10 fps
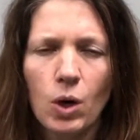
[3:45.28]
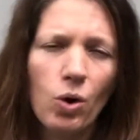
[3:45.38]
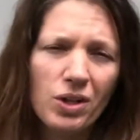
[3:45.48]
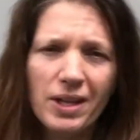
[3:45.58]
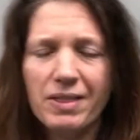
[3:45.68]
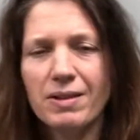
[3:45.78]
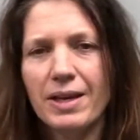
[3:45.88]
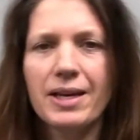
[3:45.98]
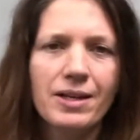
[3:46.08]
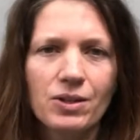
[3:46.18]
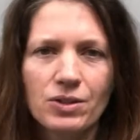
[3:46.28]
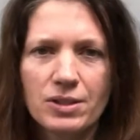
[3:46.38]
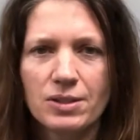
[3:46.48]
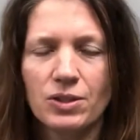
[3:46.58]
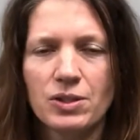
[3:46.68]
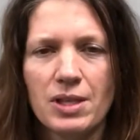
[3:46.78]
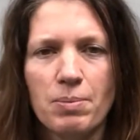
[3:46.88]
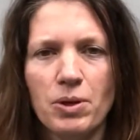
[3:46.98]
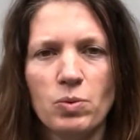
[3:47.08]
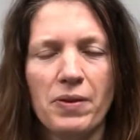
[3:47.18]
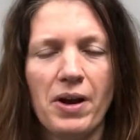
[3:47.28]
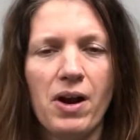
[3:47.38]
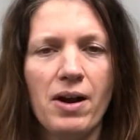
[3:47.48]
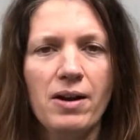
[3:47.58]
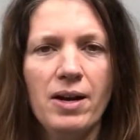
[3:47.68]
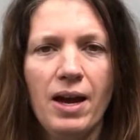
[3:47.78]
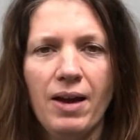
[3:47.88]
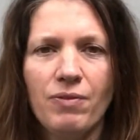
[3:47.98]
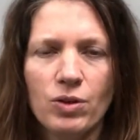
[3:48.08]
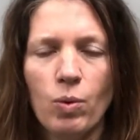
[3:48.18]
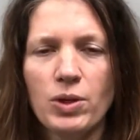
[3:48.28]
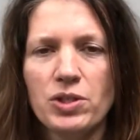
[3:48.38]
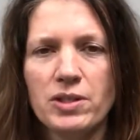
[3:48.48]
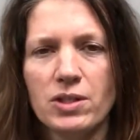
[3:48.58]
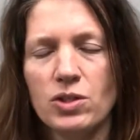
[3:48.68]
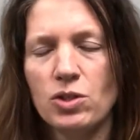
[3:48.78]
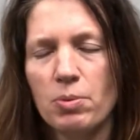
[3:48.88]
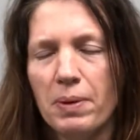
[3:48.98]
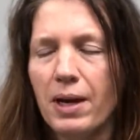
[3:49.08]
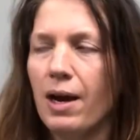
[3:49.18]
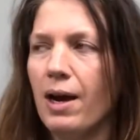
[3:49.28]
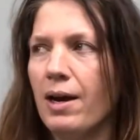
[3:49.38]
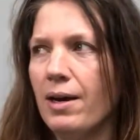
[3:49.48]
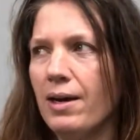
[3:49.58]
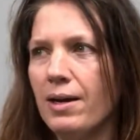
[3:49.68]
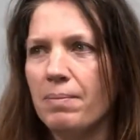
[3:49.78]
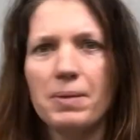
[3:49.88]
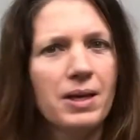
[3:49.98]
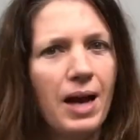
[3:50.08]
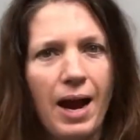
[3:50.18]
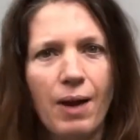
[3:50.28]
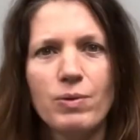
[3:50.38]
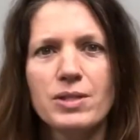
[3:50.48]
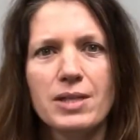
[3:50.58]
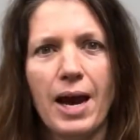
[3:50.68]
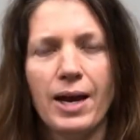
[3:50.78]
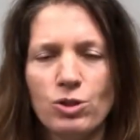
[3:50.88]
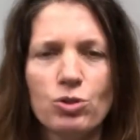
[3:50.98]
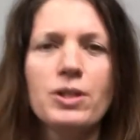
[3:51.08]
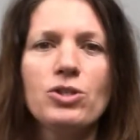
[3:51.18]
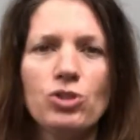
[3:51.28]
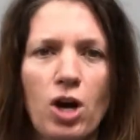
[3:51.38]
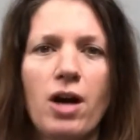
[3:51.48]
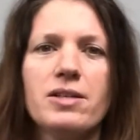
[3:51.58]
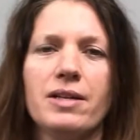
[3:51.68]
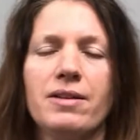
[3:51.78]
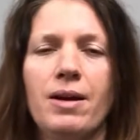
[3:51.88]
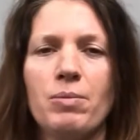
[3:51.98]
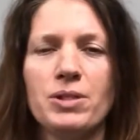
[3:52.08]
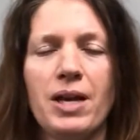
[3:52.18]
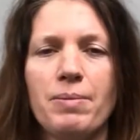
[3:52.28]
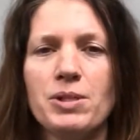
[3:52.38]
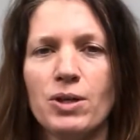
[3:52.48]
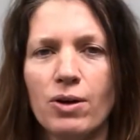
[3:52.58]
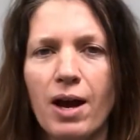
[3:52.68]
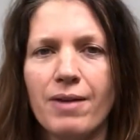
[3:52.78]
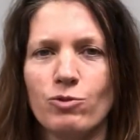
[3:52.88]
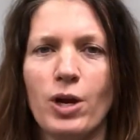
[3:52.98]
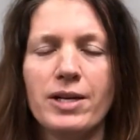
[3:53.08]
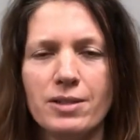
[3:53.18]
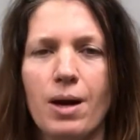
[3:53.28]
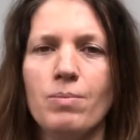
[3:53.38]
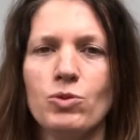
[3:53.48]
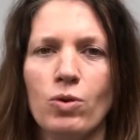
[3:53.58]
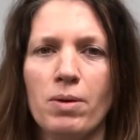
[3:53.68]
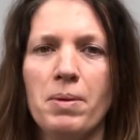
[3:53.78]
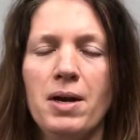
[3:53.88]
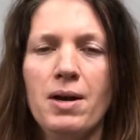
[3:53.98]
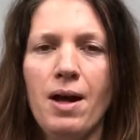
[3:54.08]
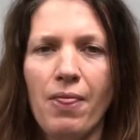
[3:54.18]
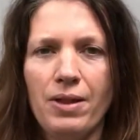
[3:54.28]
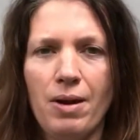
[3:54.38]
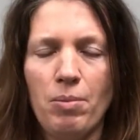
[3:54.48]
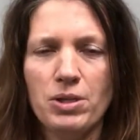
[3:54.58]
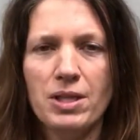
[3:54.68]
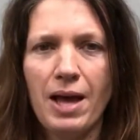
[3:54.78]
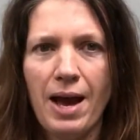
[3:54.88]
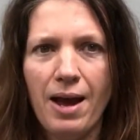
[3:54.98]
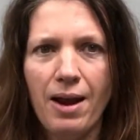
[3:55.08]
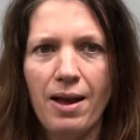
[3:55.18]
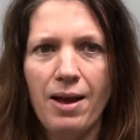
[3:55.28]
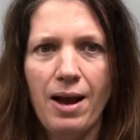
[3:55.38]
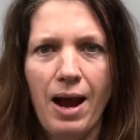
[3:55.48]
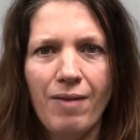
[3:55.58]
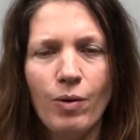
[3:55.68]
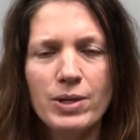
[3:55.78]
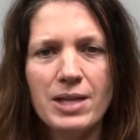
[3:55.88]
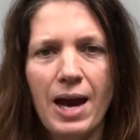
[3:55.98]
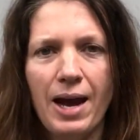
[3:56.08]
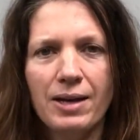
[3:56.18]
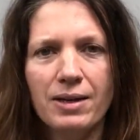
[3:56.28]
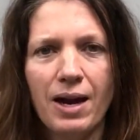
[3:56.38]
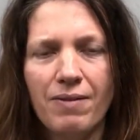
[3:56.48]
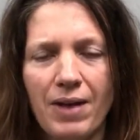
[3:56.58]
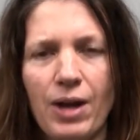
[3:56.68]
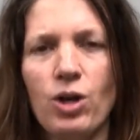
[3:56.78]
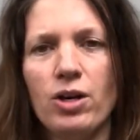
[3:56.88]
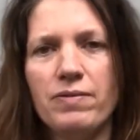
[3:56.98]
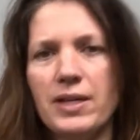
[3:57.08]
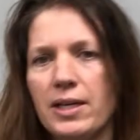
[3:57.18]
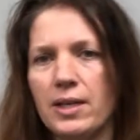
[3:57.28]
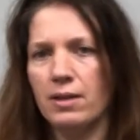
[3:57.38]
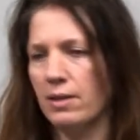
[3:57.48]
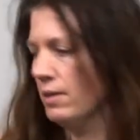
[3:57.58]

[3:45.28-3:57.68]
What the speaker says: or click the link and you'll see the post where they are if you're watching this on YouTube. But yeah, I was actually shocked at the numbers, and I'm still kind of trying to absorb the numbers. That I've always had kind of that curvy,